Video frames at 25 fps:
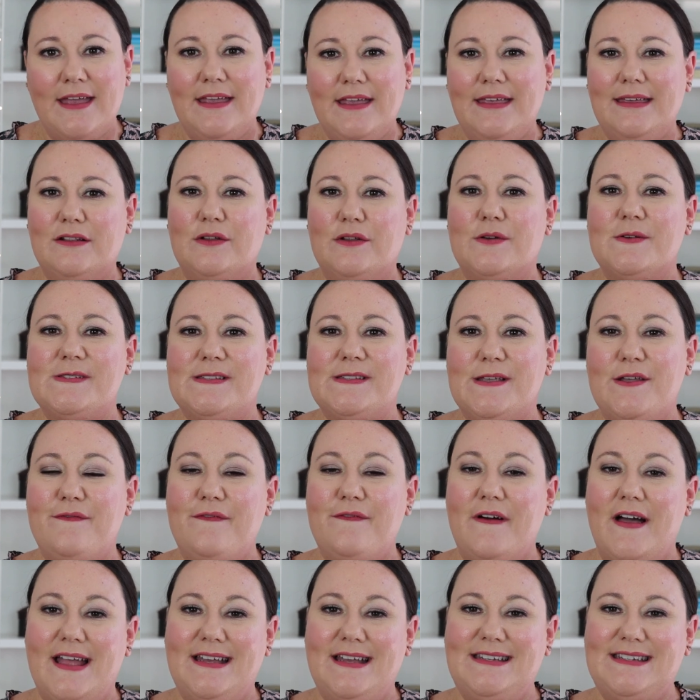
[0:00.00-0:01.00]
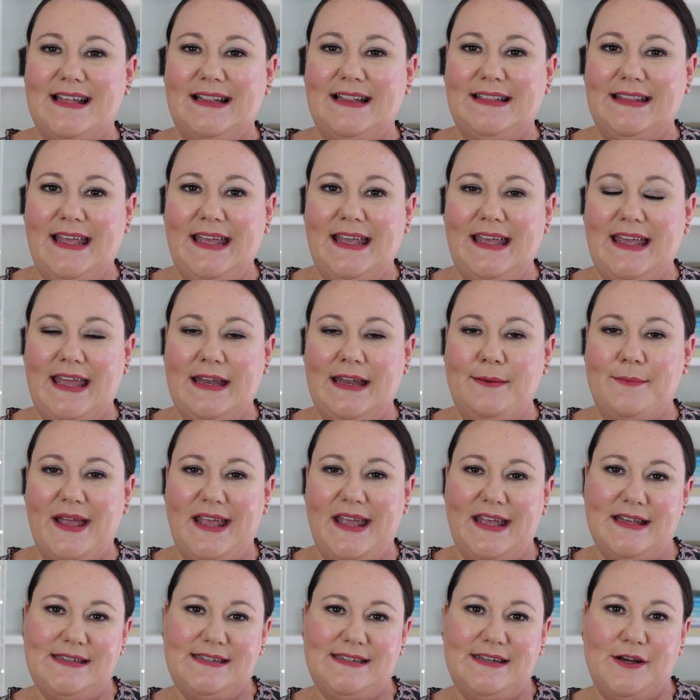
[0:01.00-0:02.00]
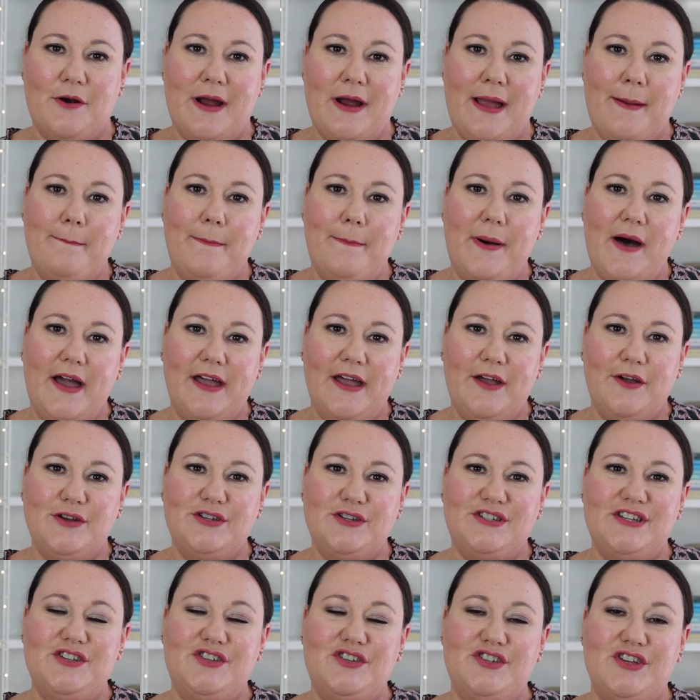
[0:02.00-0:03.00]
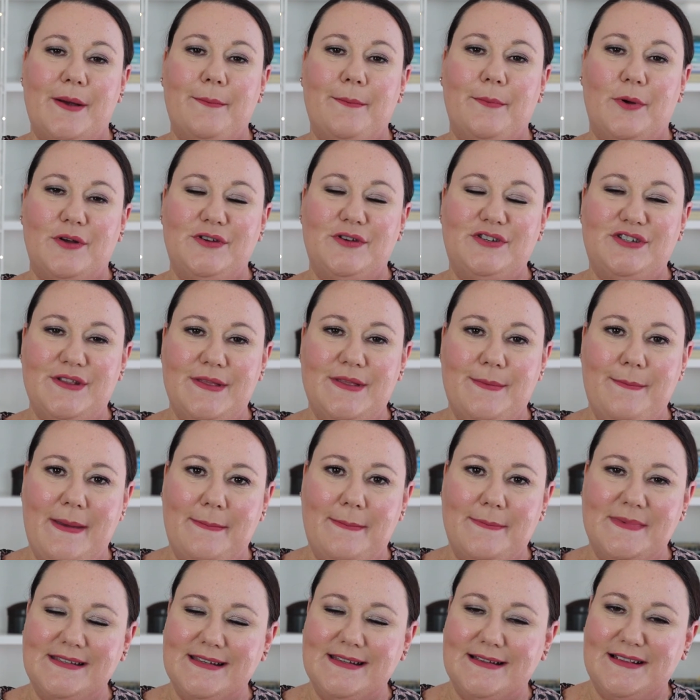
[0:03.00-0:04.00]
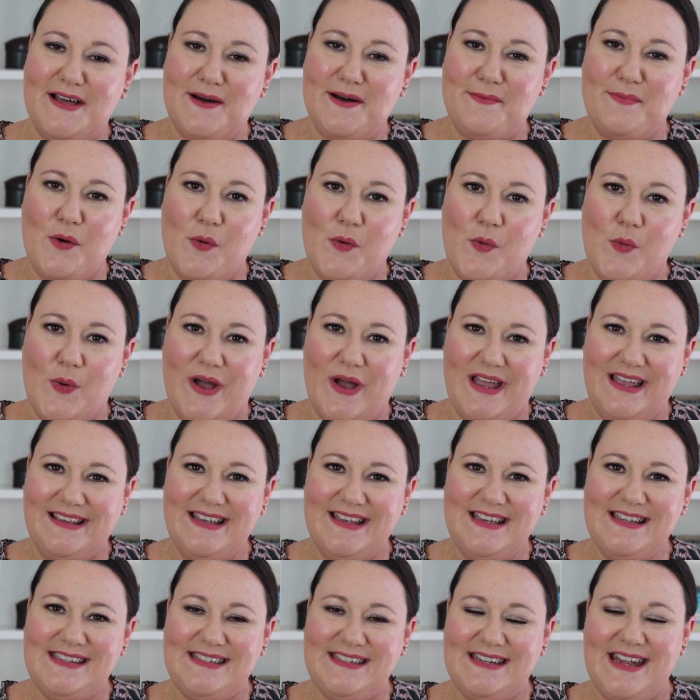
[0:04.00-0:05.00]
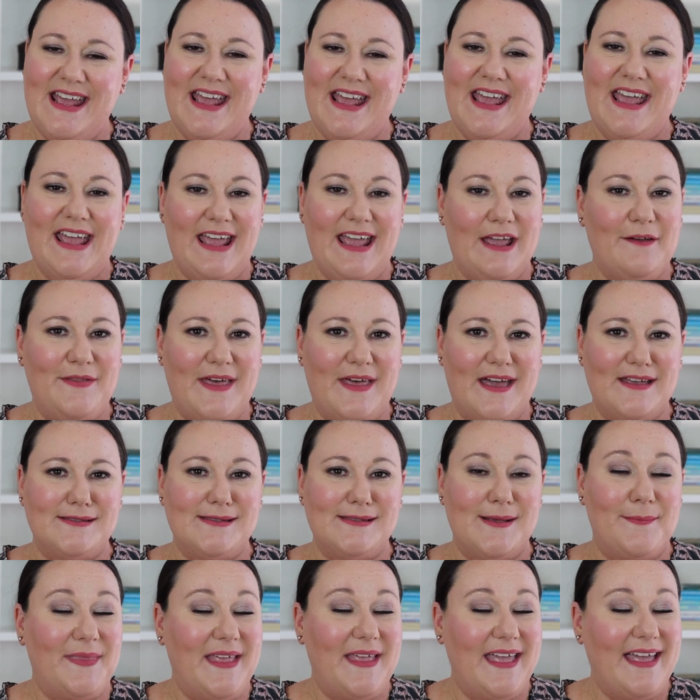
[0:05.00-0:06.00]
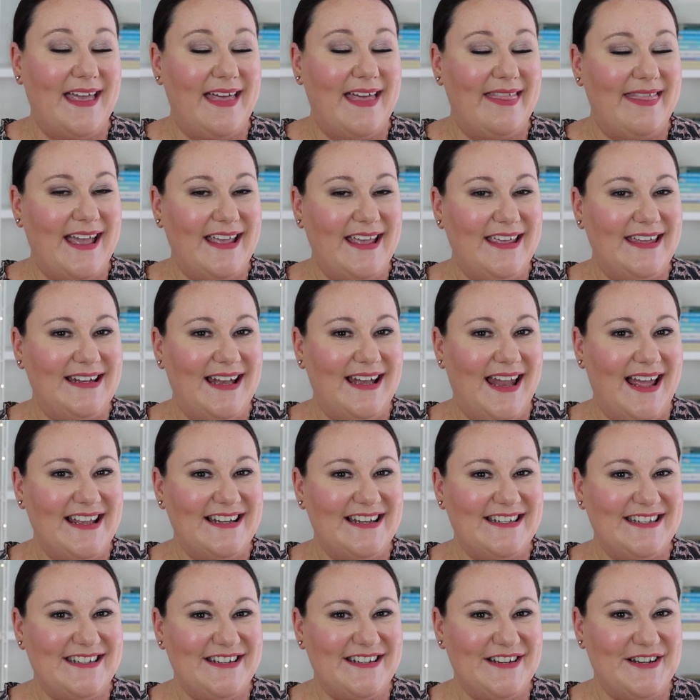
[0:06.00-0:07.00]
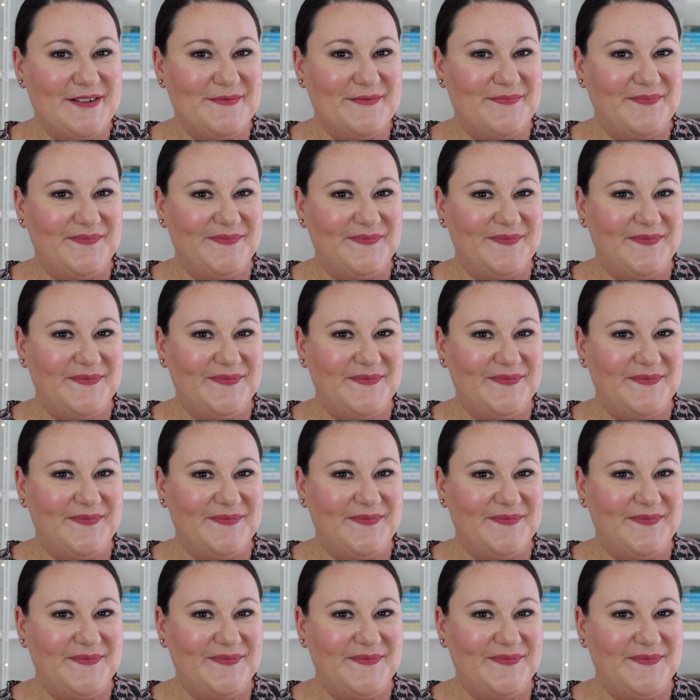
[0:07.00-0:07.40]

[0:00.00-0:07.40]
You'll also find a link in my Instagram bio to jump onto the Members Club waitlist if that's something that you'd like to do.